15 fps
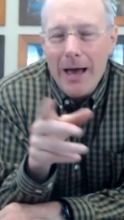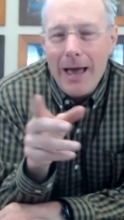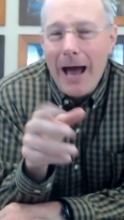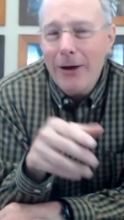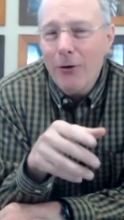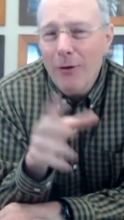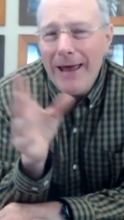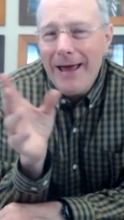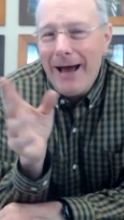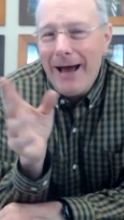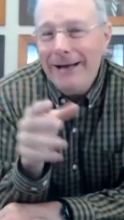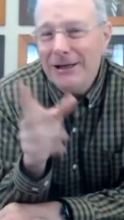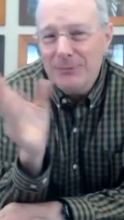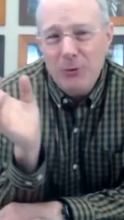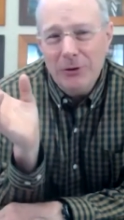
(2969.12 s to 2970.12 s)
I don't. I
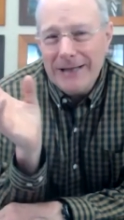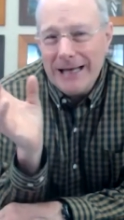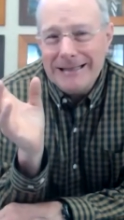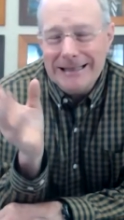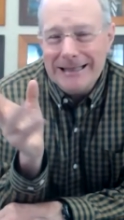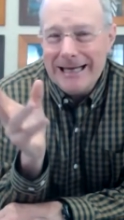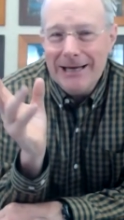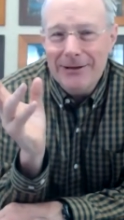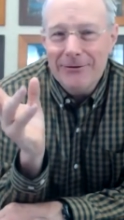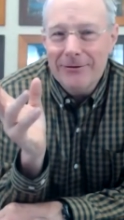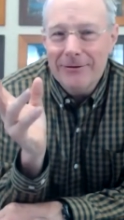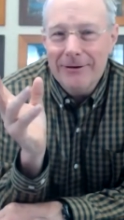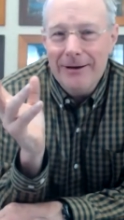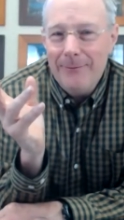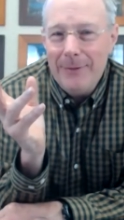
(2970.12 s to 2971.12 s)
just put that
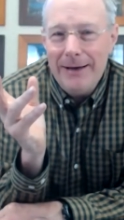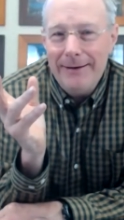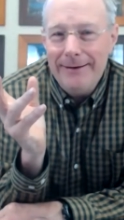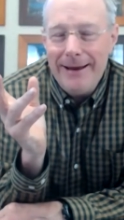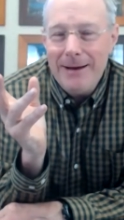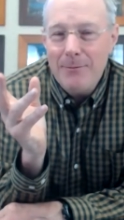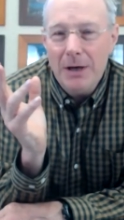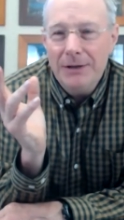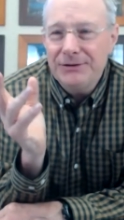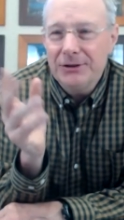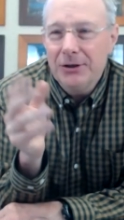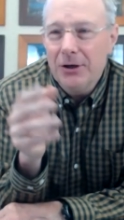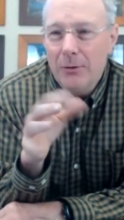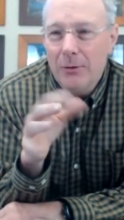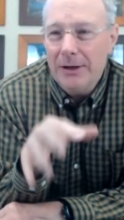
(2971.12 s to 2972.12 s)
together about eight months
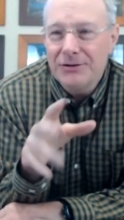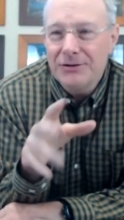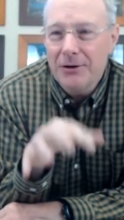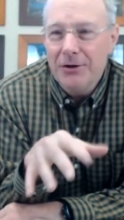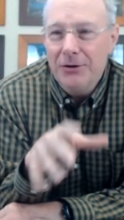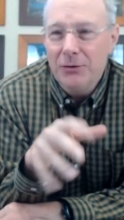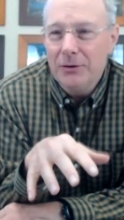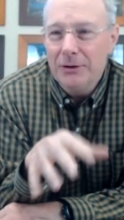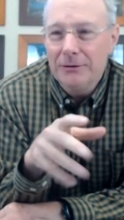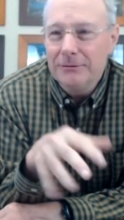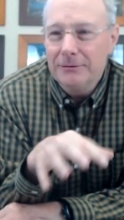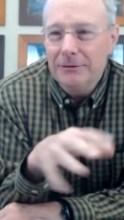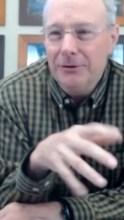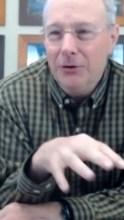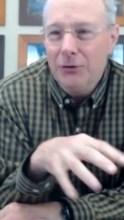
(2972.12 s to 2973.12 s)
ago when I started doing
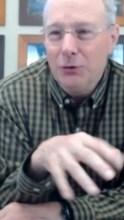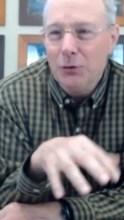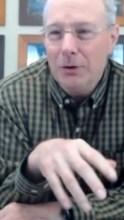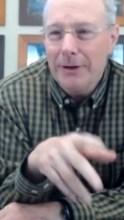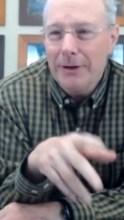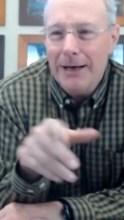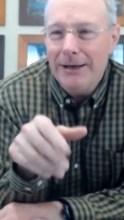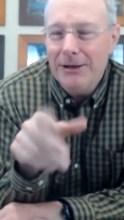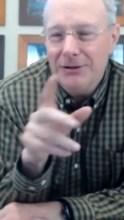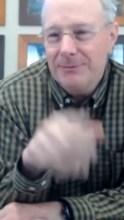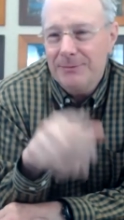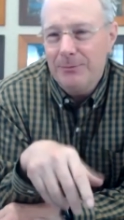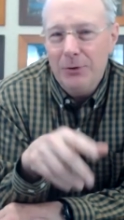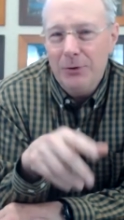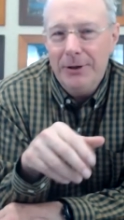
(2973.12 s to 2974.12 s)
you know doing that. I
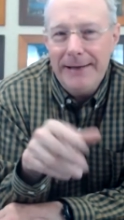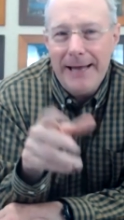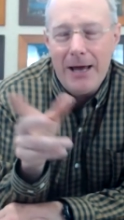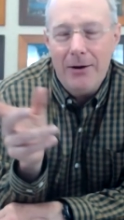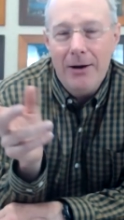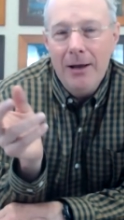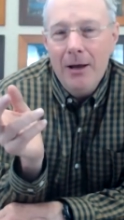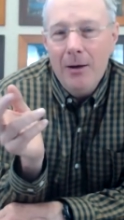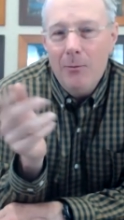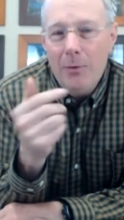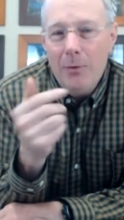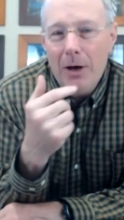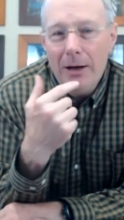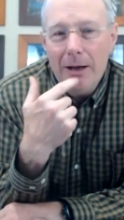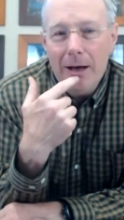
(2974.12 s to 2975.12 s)
just put it down,
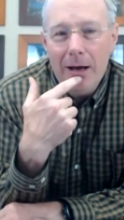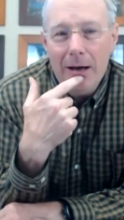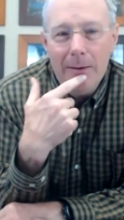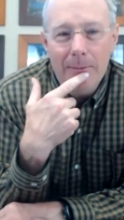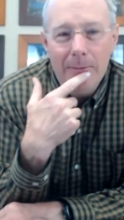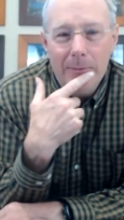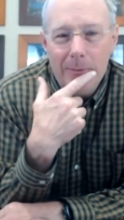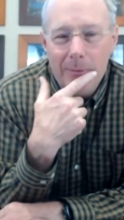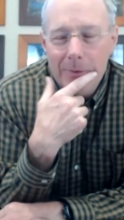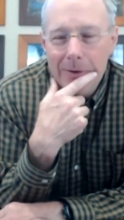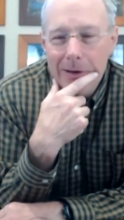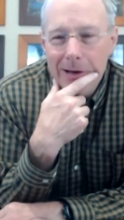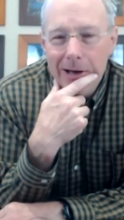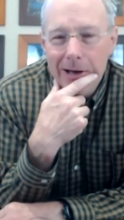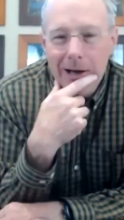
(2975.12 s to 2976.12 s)
but um,
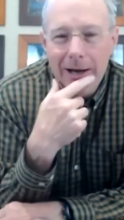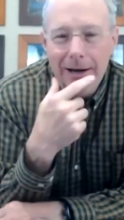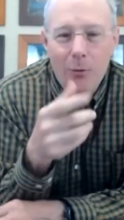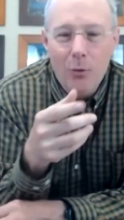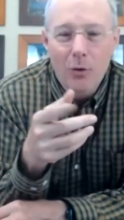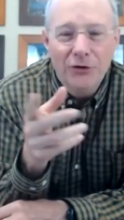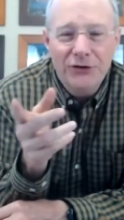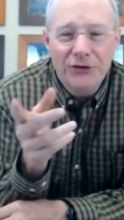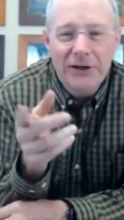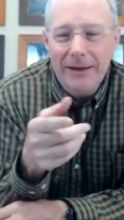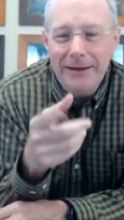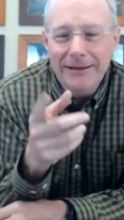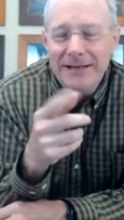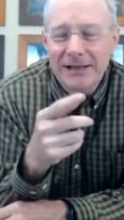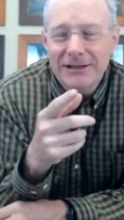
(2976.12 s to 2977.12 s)
uh, on it. We'll see
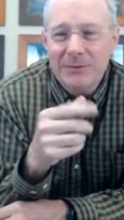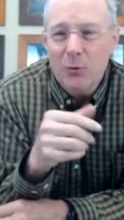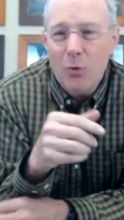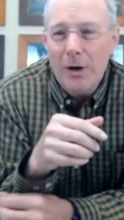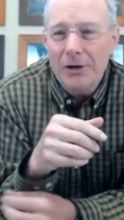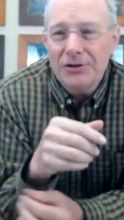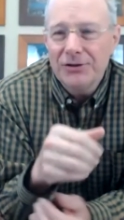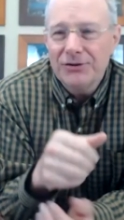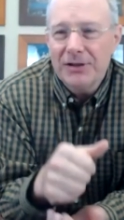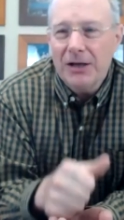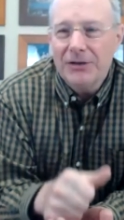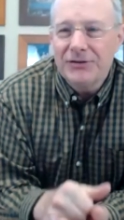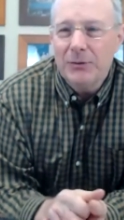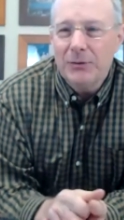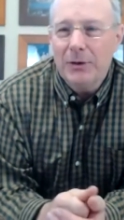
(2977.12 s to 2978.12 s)
that. Let's get some questions, and
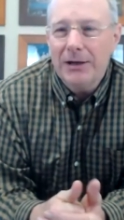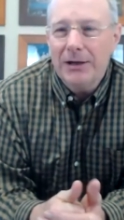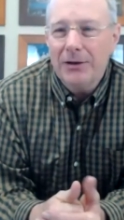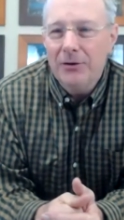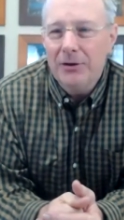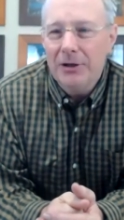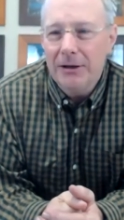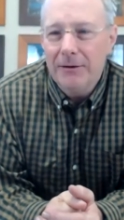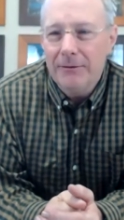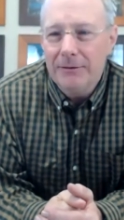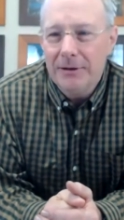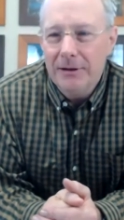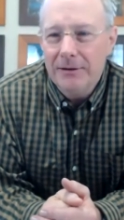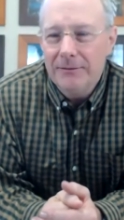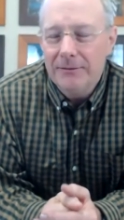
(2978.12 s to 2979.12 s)
I'll see what I can do to get
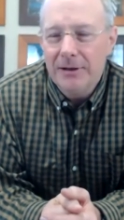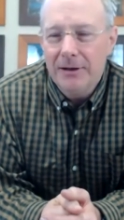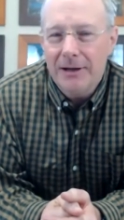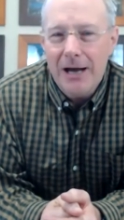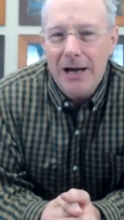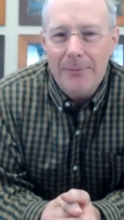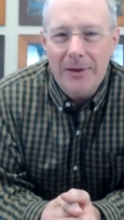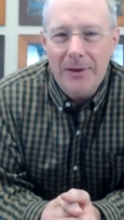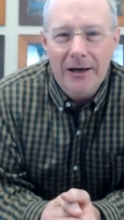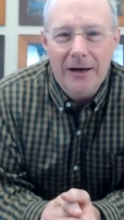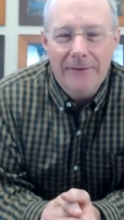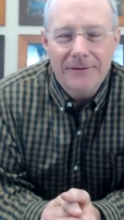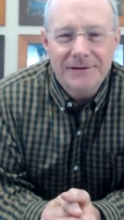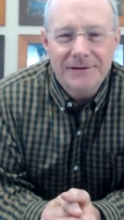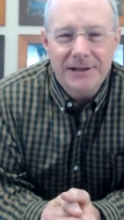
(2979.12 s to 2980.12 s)
to, to copy okay. it
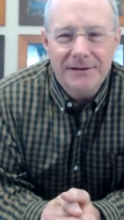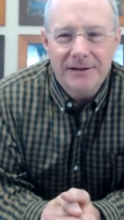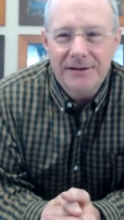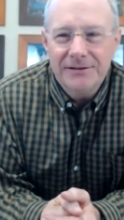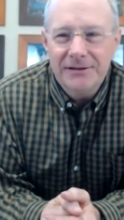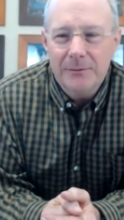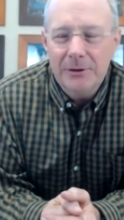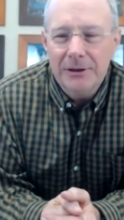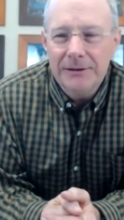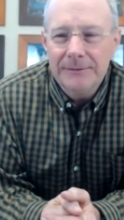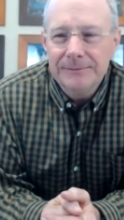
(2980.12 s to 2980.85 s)
off and send it to somebody.